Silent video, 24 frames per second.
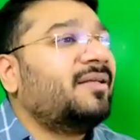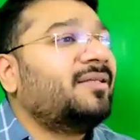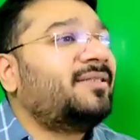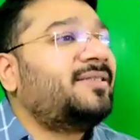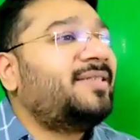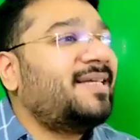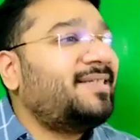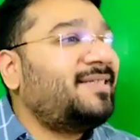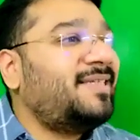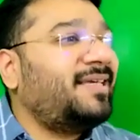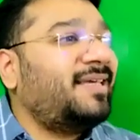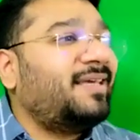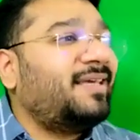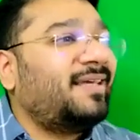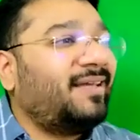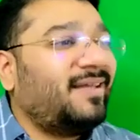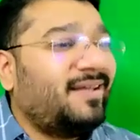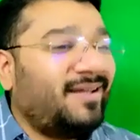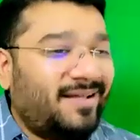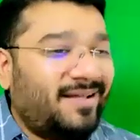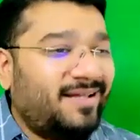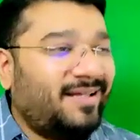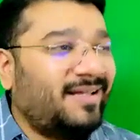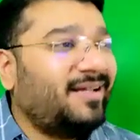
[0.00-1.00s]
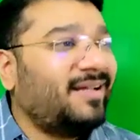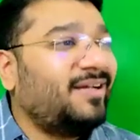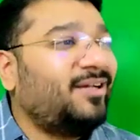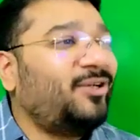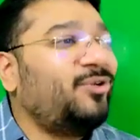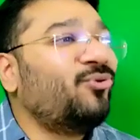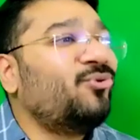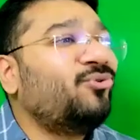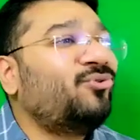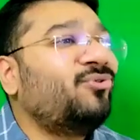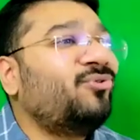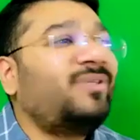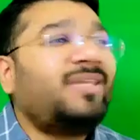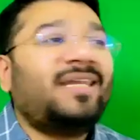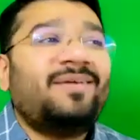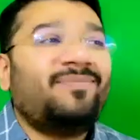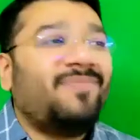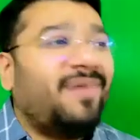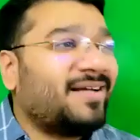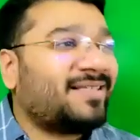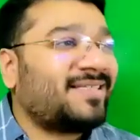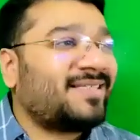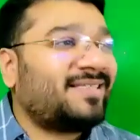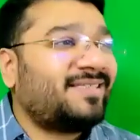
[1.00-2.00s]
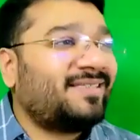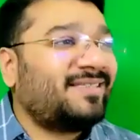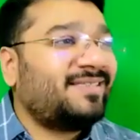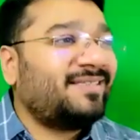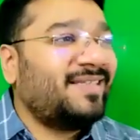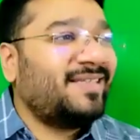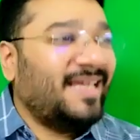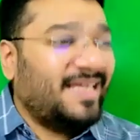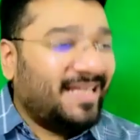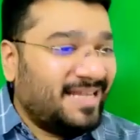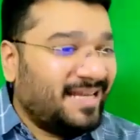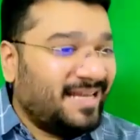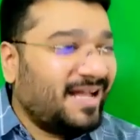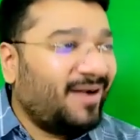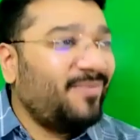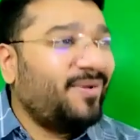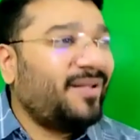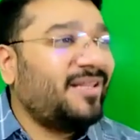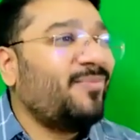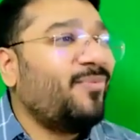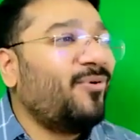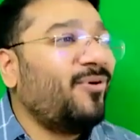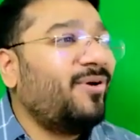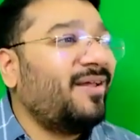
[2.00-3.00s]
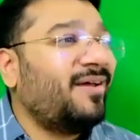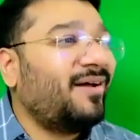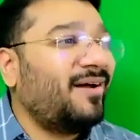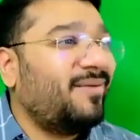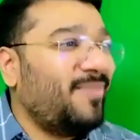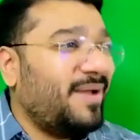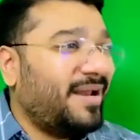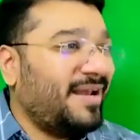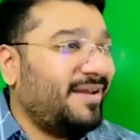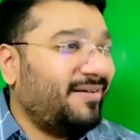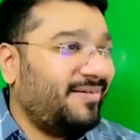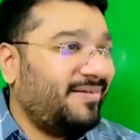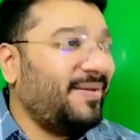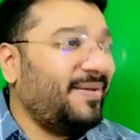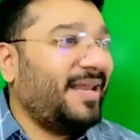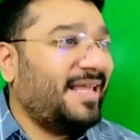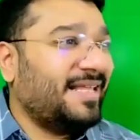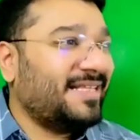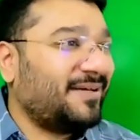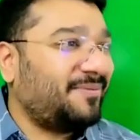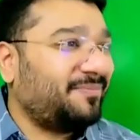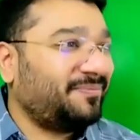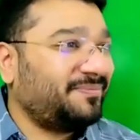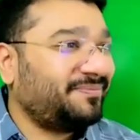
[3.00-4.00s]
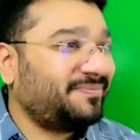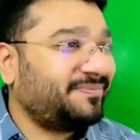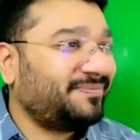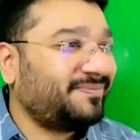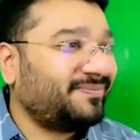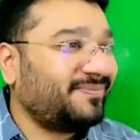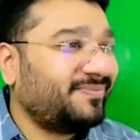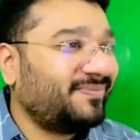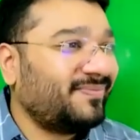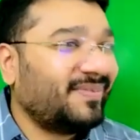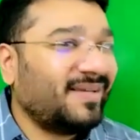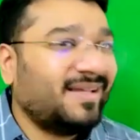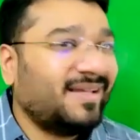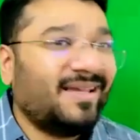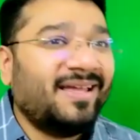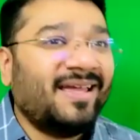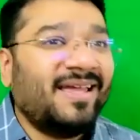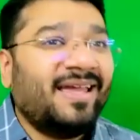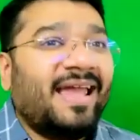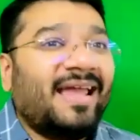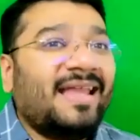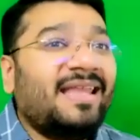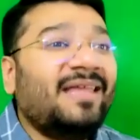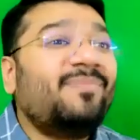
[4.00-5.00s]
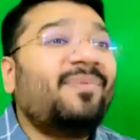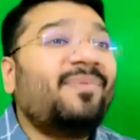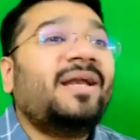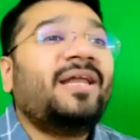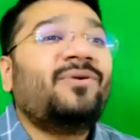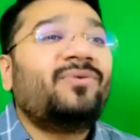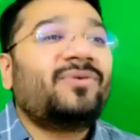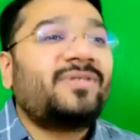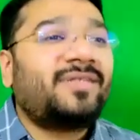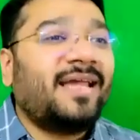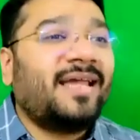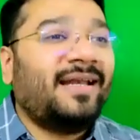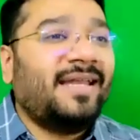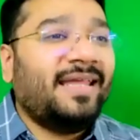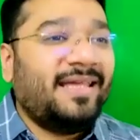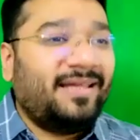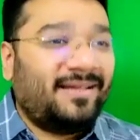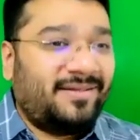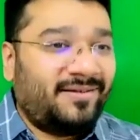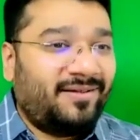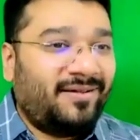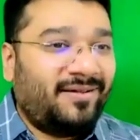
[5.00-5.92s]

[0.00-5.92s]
Chechi, 2 to 3 marks, it will come in the board main exam. Anybody who is getting